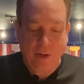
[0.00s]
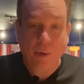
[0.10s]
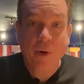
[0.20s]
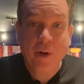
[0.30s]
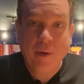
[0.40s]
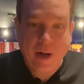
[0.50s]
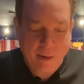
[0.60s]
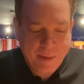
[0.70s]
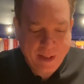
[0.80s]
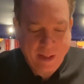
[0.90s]
Gordon
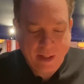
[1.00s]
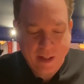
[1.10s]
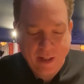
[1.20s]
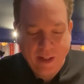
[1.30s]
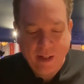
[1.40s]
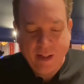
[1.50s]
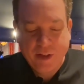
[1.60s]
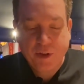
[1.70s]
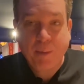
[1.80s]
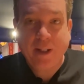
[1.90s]
Ramsay
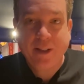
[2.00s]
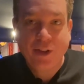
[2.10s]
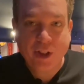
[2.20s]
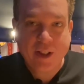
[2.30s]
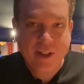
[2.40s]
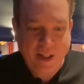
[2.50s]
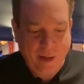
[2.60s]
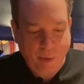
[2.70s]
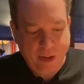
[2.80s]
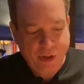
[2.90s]
spicy chicken
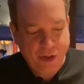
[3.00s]
sandwich.